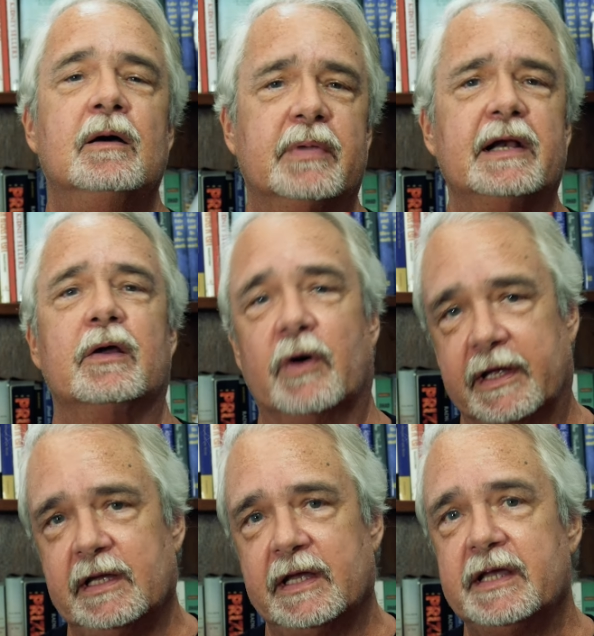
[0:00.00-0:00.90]
But
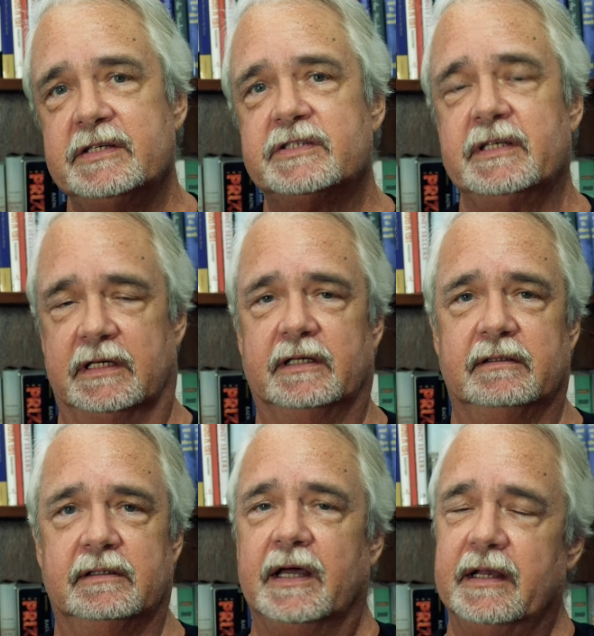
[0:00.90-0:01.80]
anyway, he's seen it,
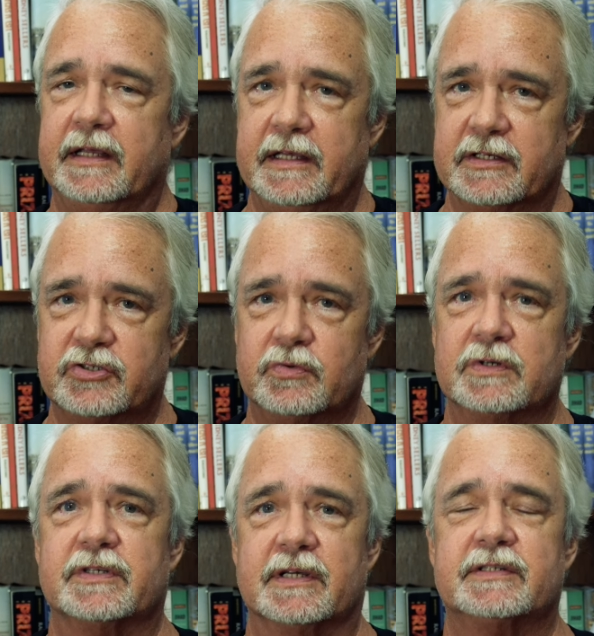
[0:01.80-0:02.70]
and he
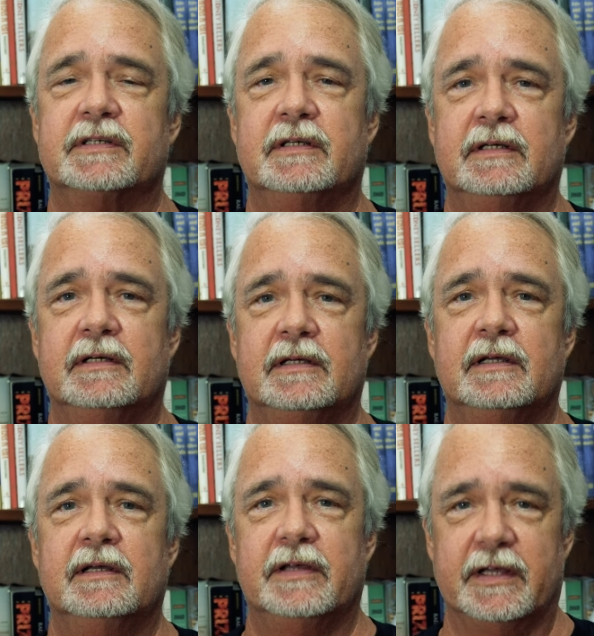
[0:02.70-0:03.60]
assures us
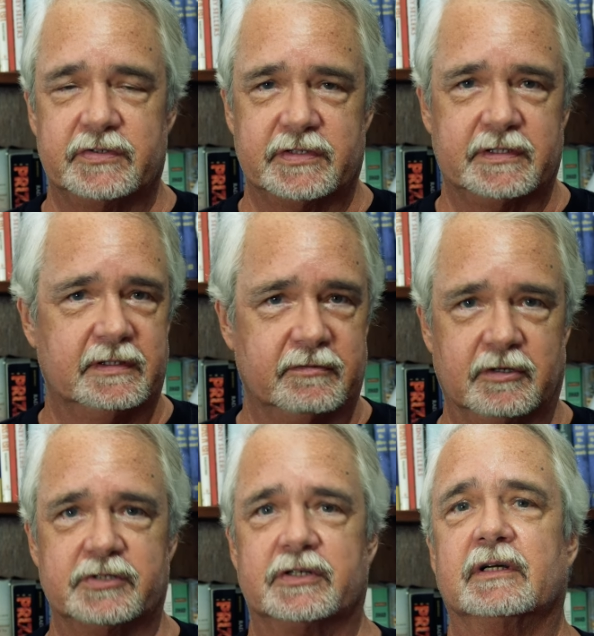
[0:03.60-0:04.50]
it's
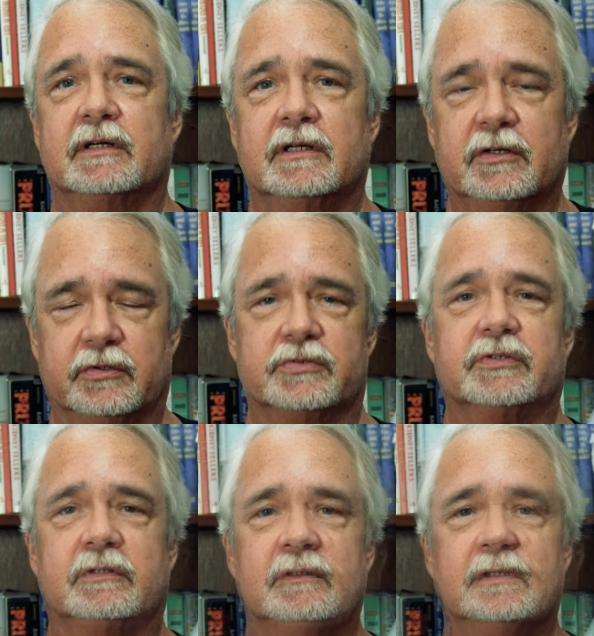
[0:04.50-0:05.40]
Russian collusion.